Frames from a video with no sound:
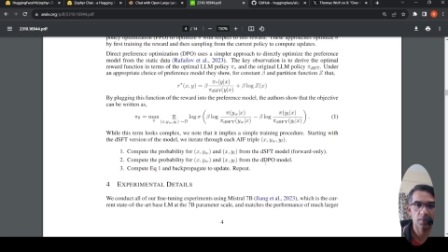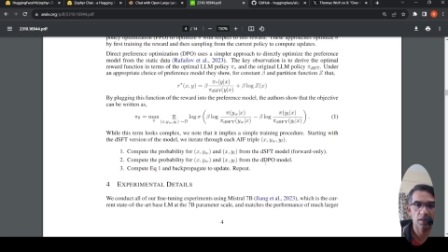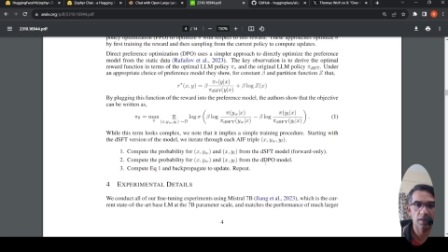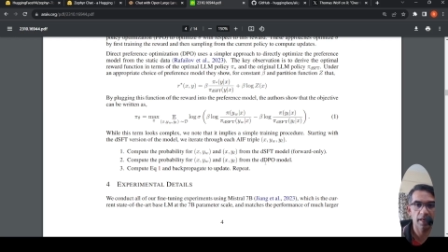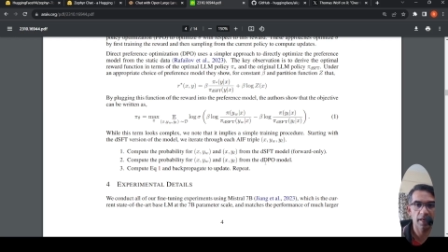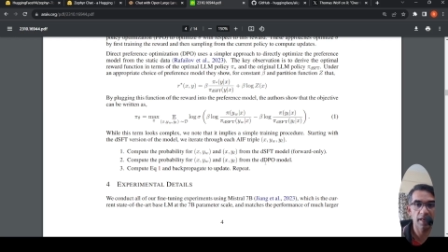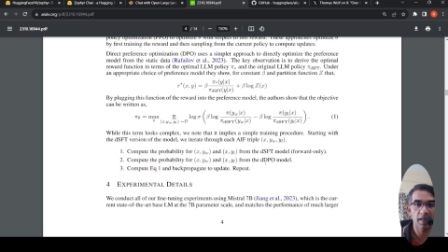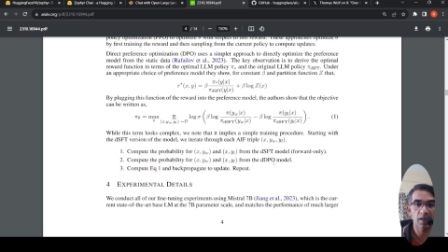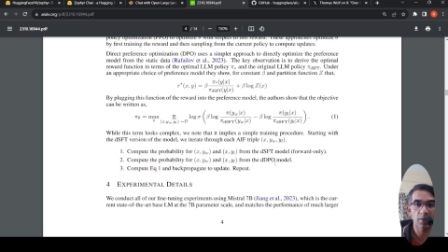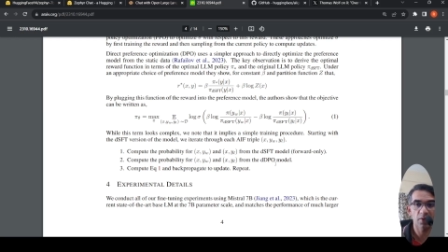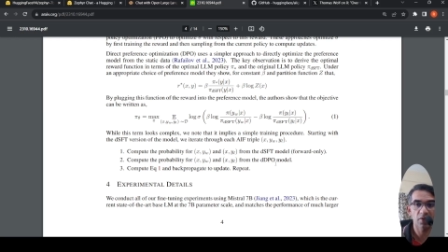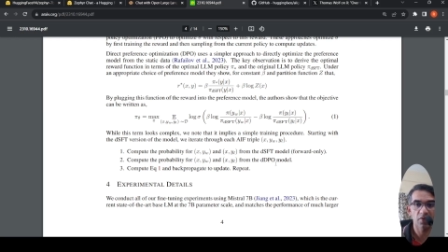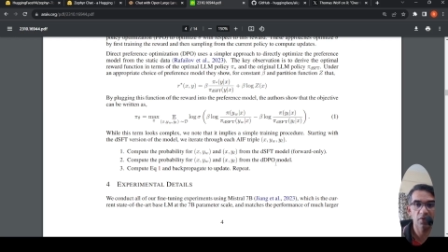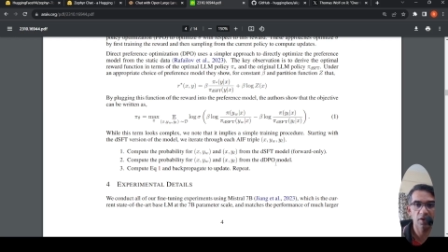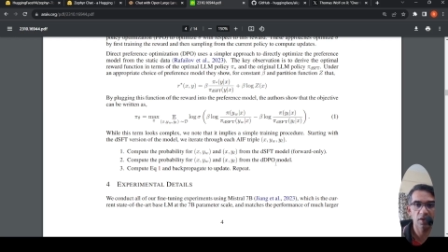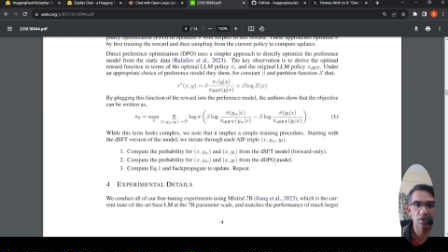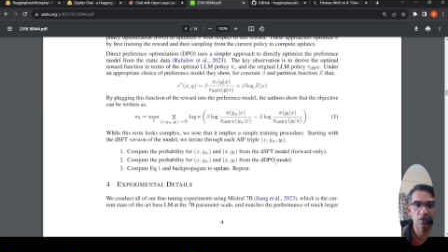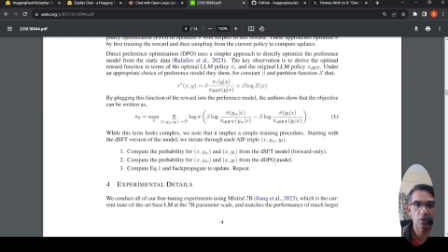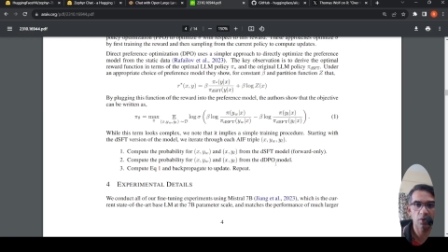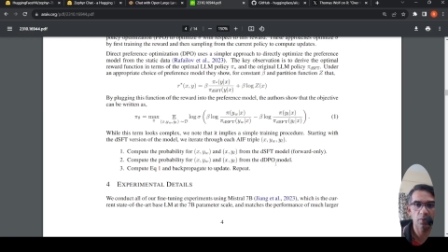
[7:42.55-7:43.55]
direct
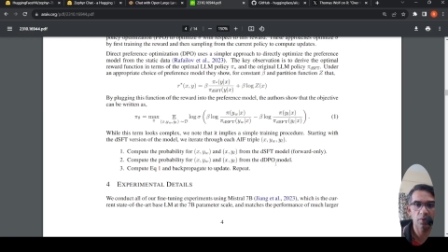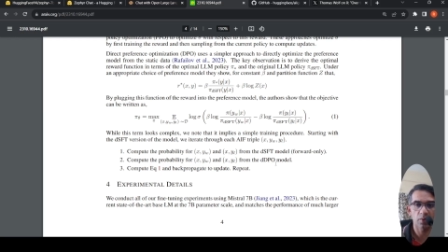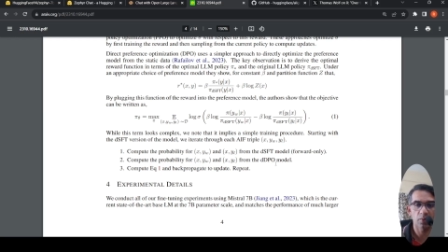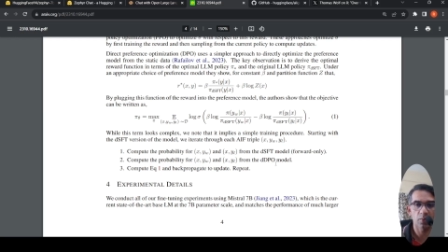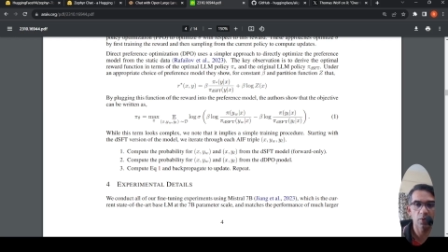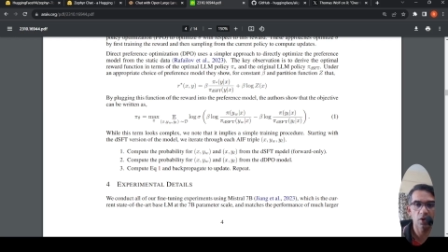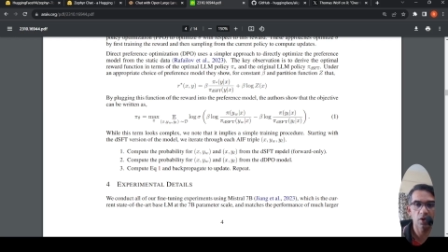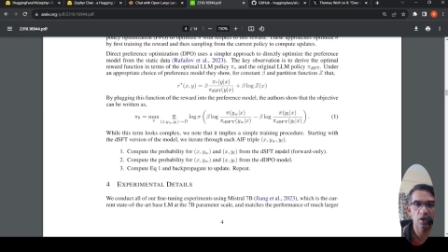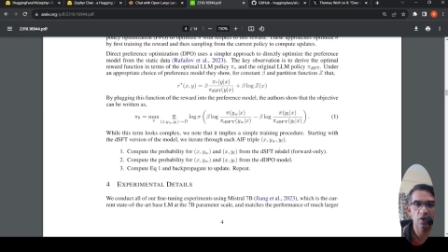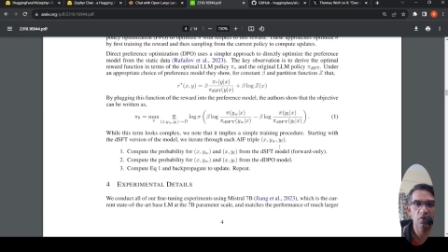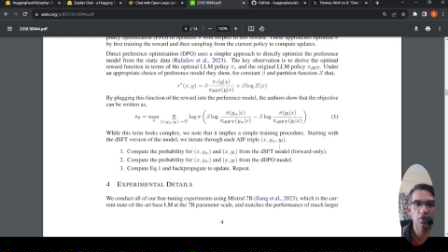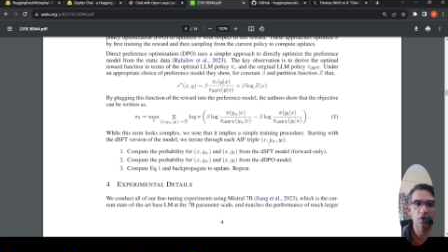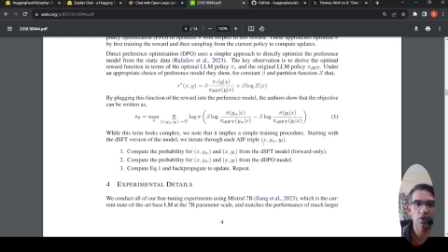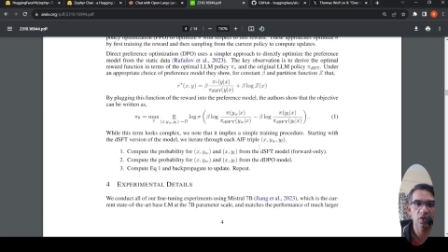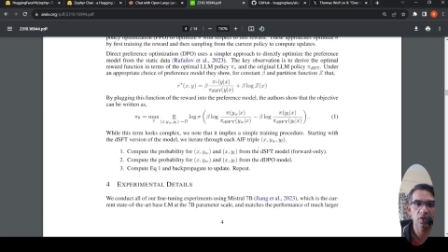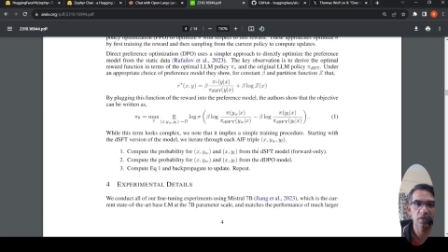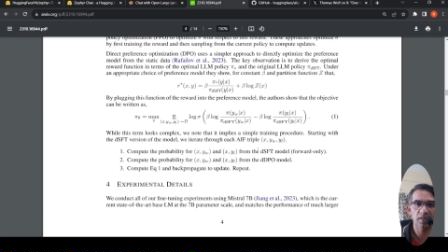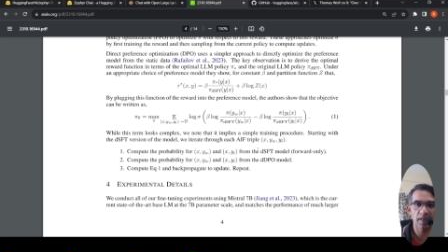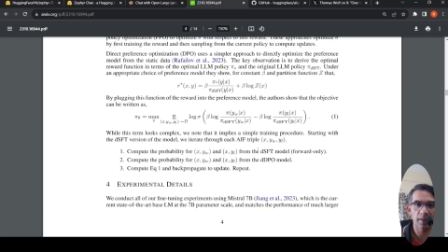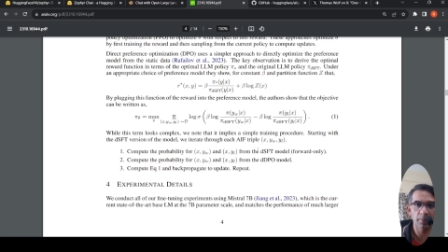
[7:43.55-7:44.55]
preference optimum model for the
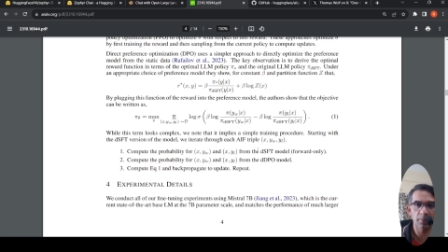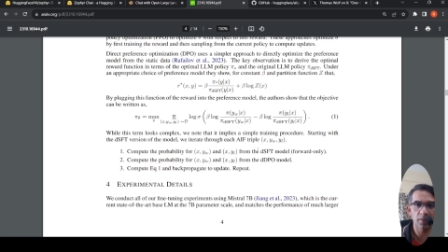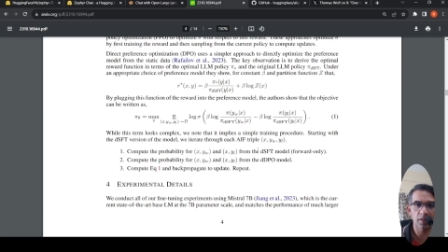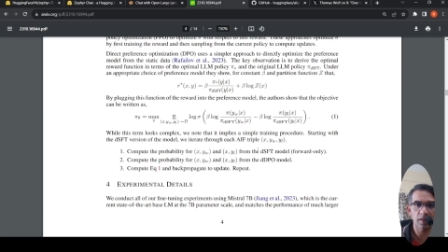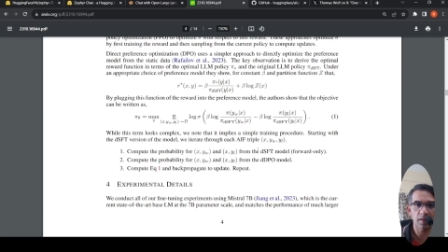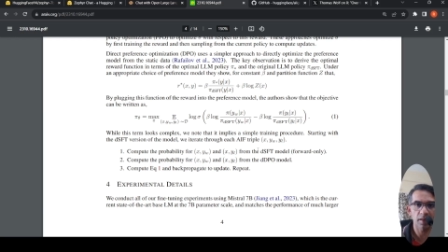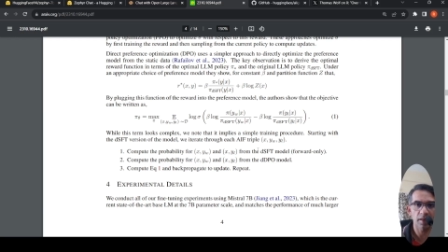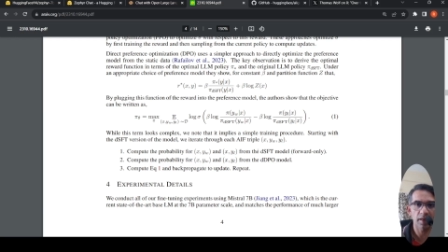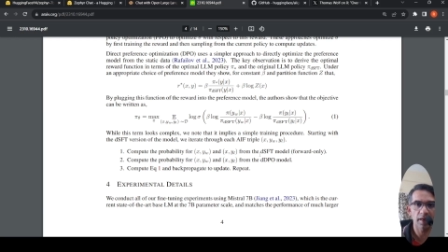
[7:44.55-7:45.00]
same thing.